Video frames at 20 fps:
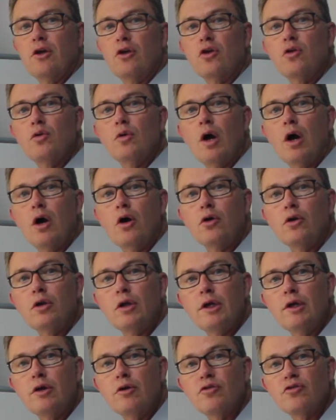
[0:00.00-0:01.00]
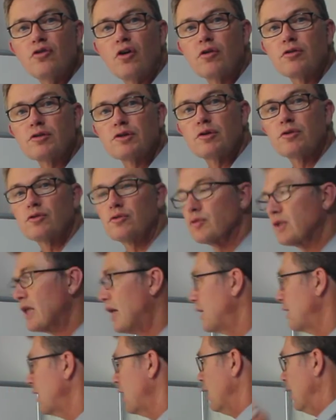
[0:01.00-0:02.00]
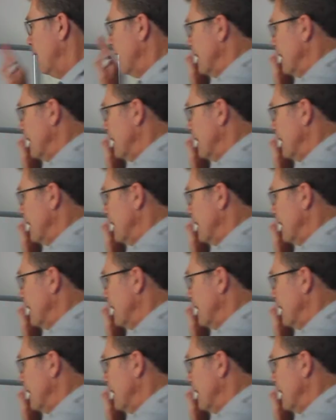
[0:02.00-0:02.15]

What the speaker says: you only use horizontal data.